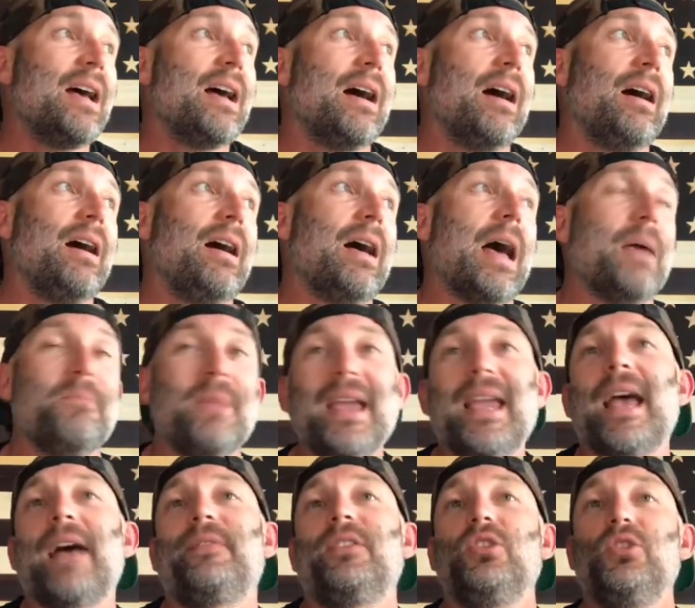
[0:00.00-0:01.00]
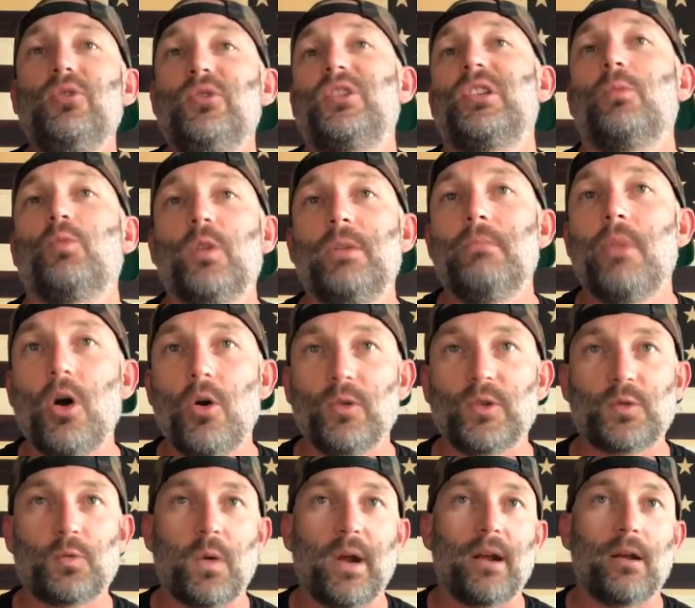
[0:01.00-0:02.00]
I may have to do some
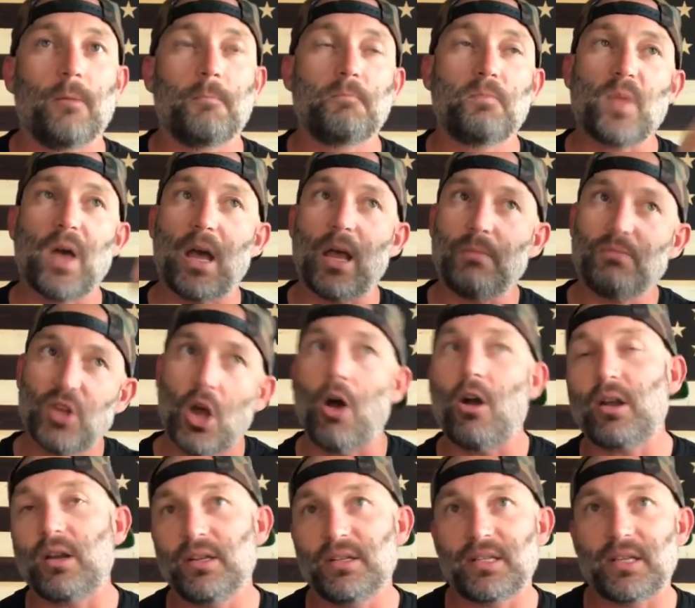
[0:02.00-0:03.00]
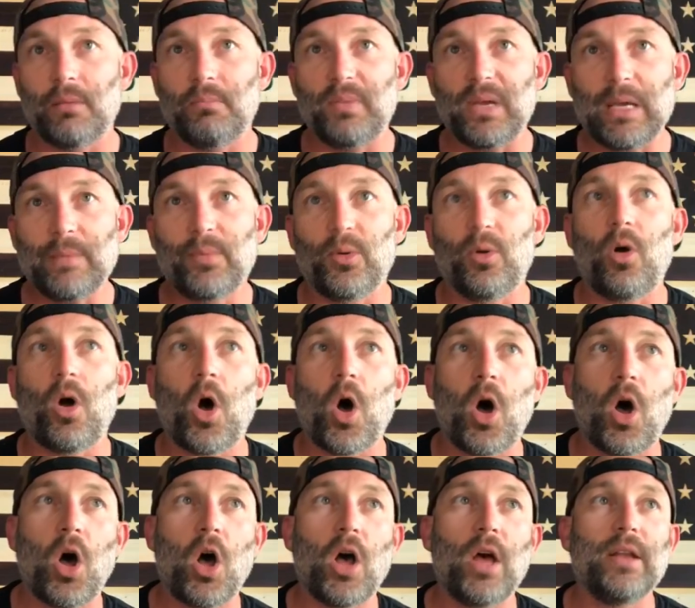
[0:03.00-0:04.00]
remotes where I'm talking to some people
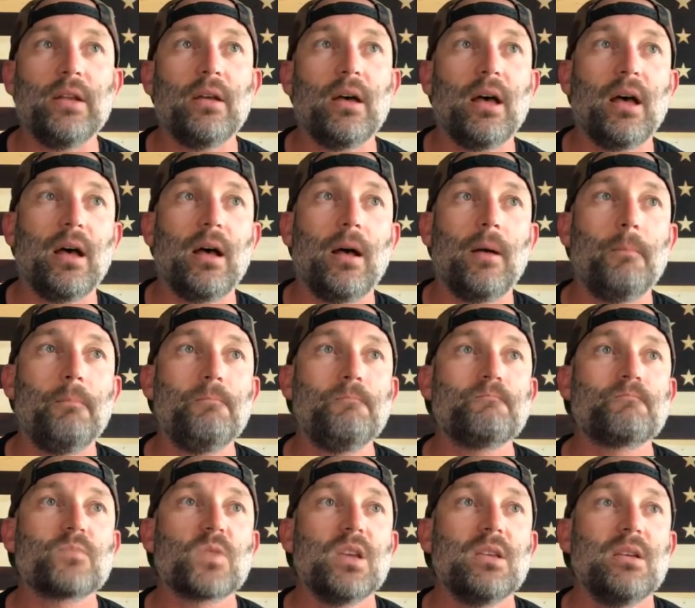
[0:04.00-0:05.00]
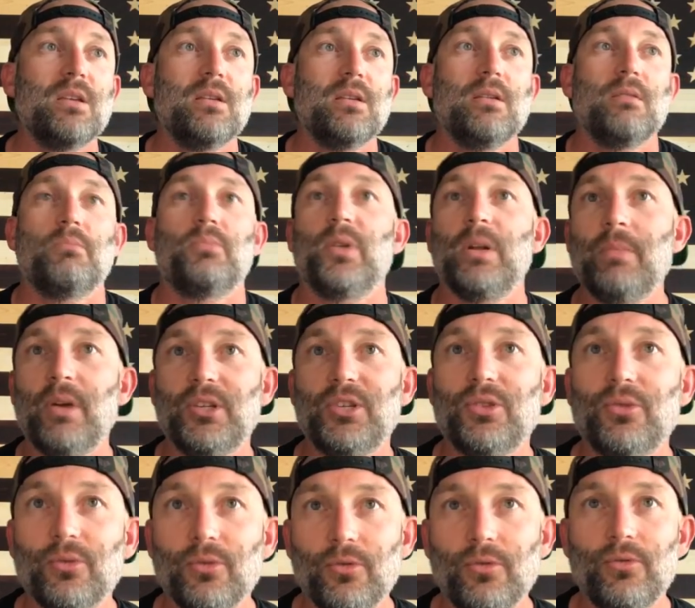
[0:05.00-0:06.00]
on pretty much
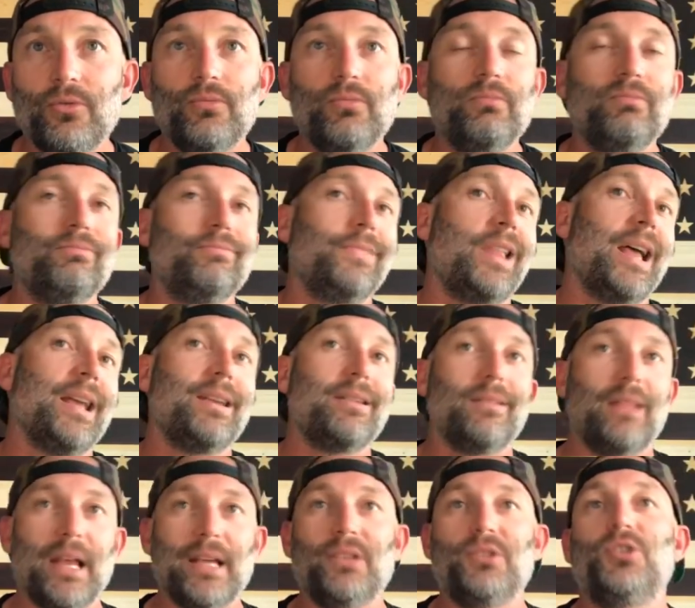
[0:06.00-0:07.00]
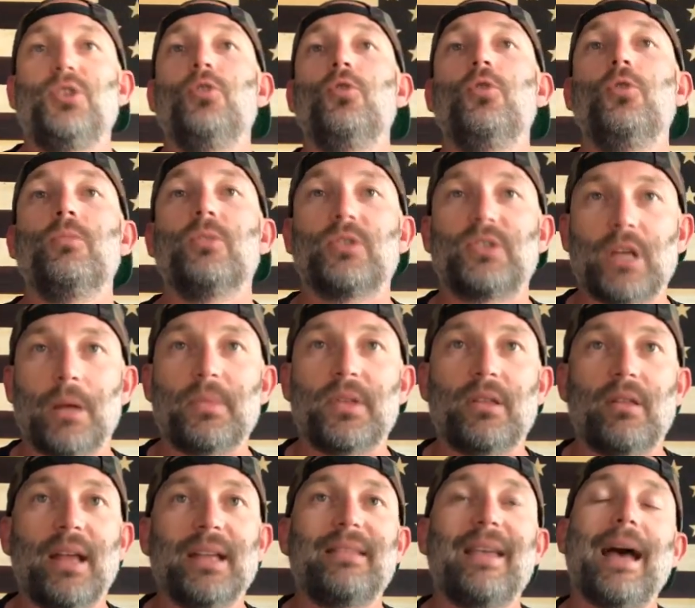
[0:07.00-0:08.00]
through like Zoom or something
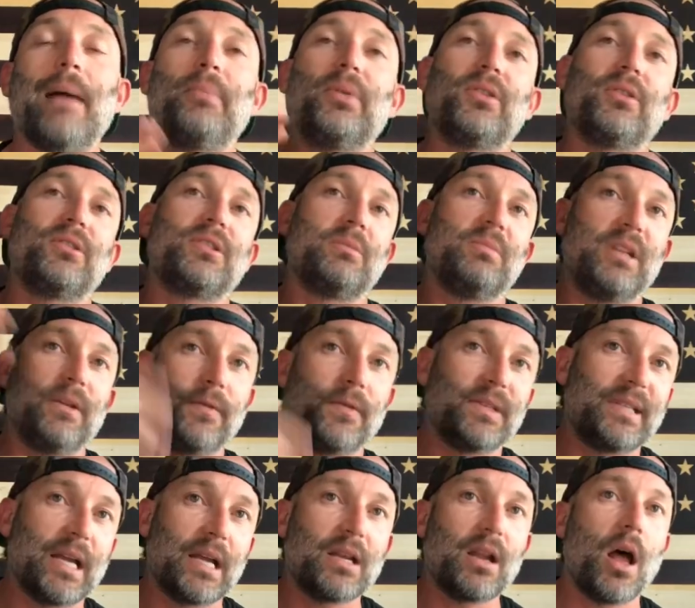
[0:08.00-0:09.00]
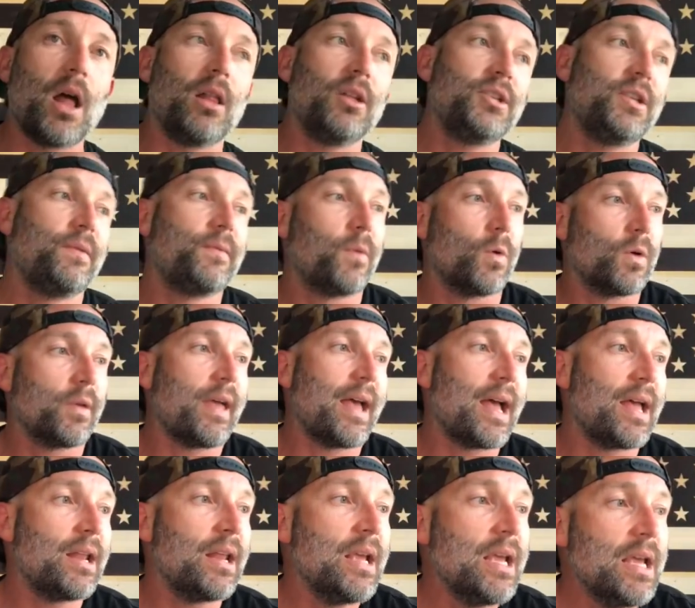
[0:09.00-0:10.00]
like that. But there's some different technology for
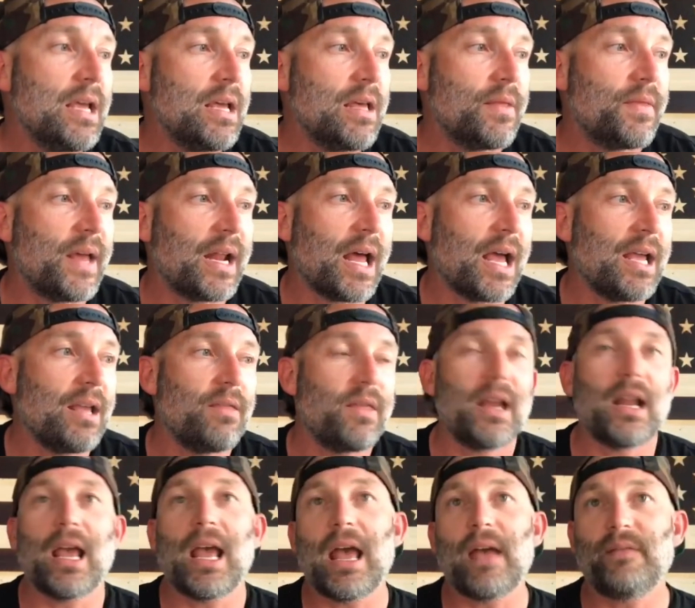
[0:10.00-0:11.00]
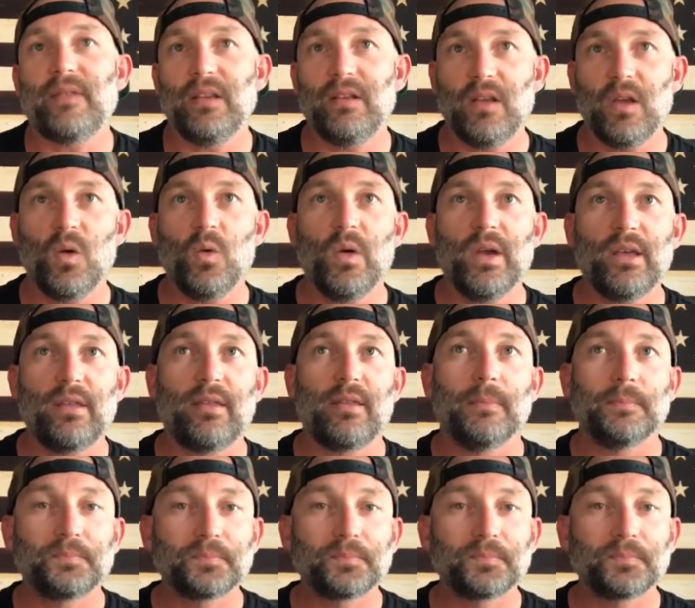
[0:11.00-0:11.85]
that I have to deal with,